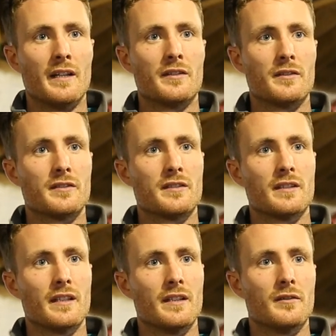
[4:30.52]
there's
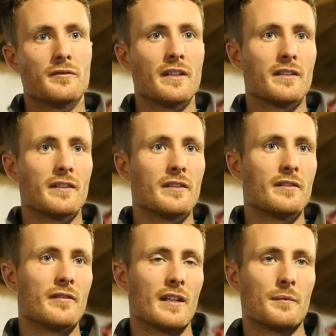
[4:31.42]
enough there to
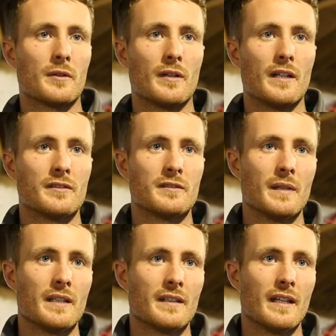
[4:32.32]
develop the grounds and
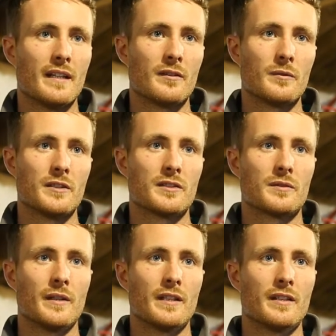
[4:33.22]
maintain it, which is
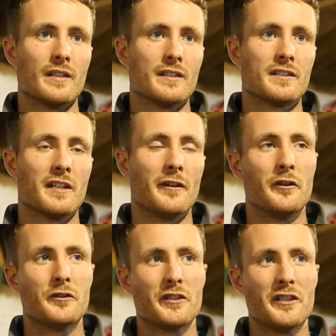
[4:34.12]
quite nice.
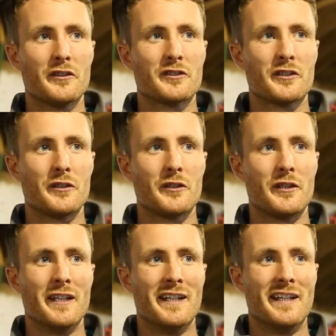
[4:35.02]
100 years
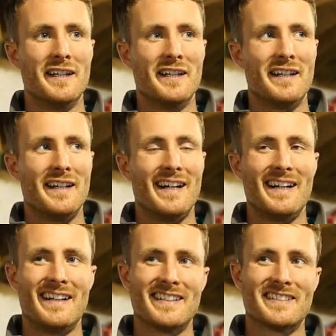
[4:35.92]
ago,
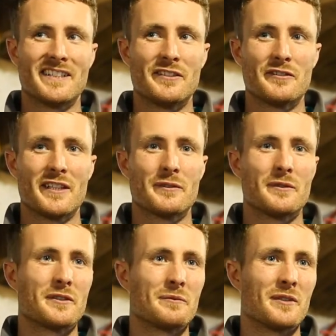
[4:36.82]
that's when it
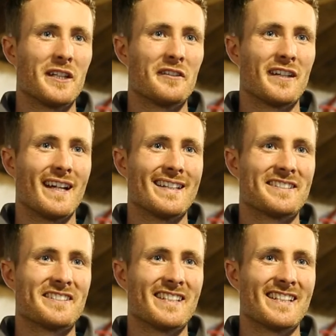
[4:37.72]
was in private hands,
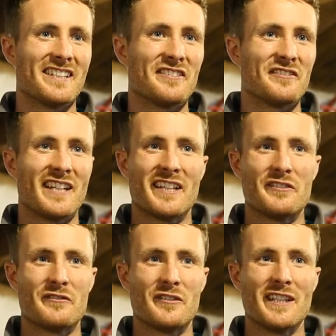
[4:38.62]
so they had the
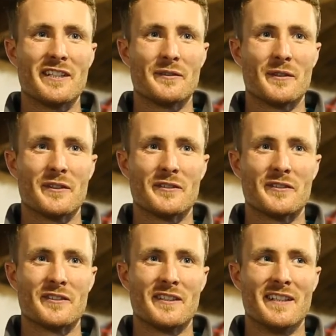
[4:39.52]
freedom
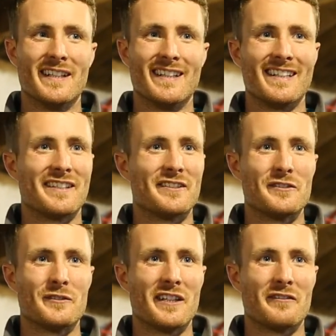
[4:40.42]
of, they could
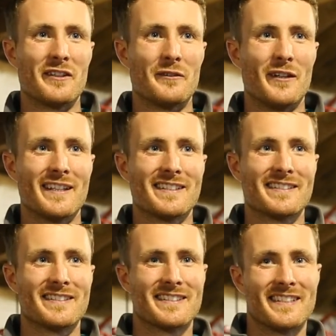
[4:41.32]
do whatever they want.
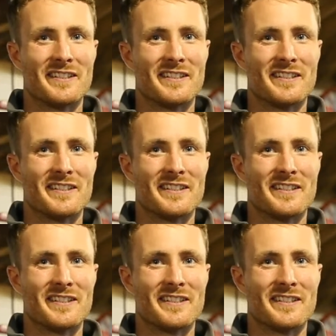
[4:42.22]
So it's